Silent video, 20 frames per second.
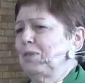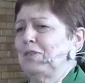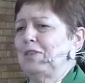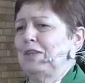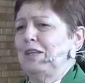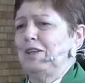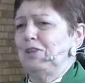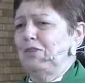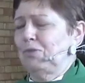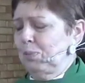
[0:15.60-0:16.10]
with
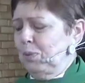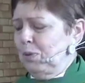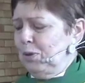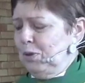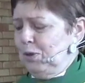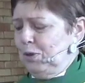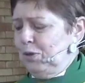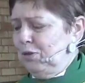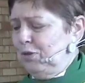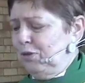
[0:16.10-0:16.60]
these
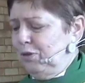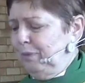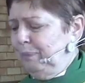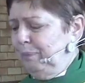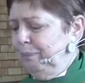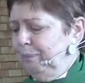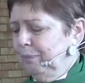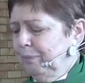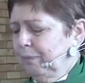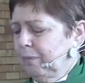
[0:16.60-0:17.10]
words.
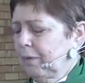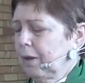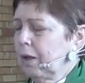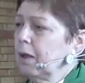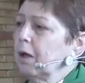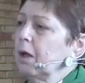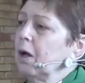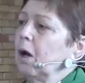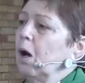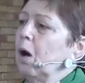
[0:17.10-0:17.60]

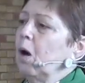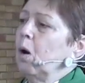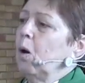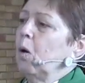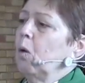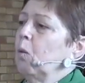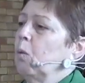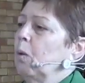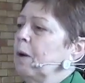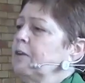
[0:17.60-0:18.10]

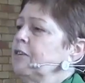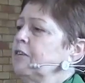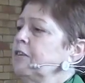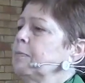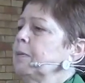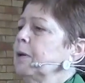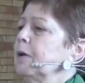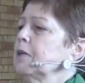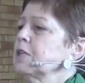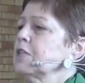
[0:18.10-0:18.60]

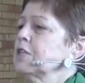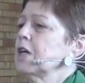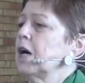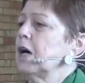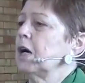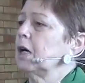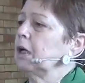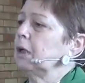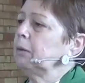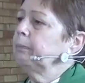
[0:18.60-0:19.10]
Once upon a
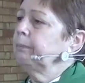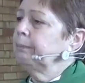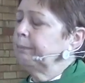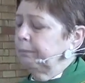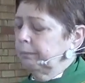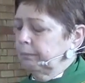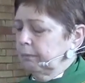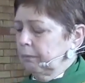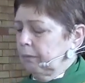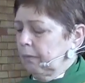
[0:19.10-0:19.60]
time,
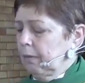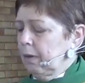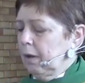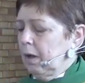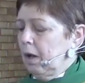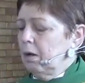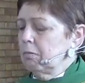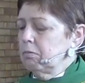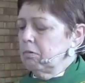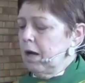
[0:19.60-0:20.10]

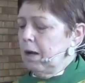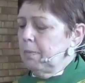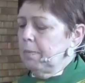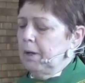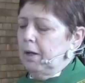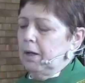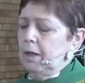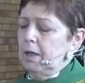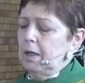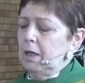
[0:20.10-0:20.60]
a
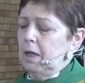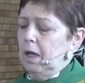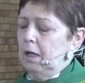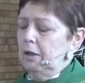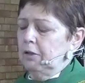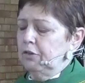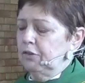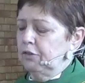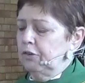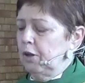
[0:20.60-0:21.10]
rabbi
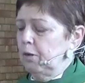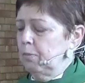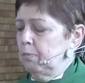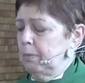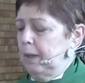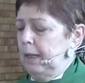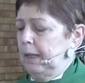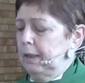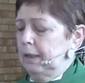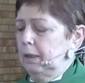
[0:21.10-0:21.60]
and a
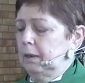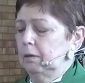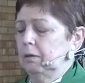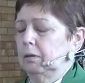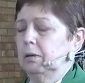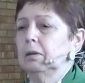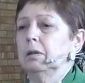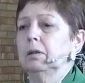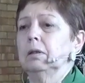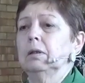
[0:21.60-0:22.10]
soap maker
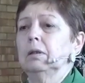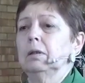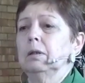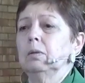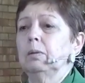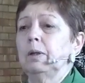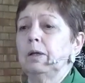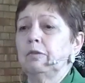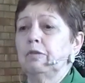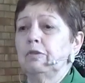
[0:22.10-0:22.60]

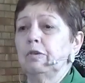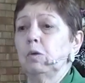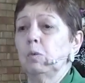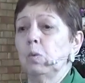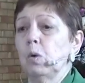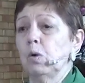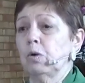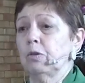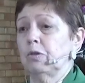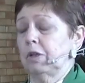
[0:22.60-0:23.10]
went for a
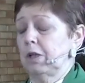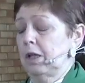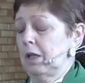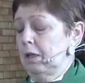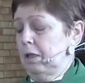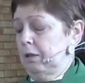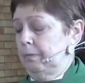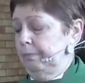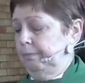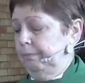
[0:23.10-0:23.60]
walk
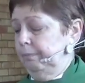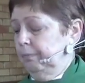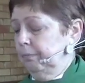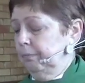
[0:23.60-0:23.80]
together.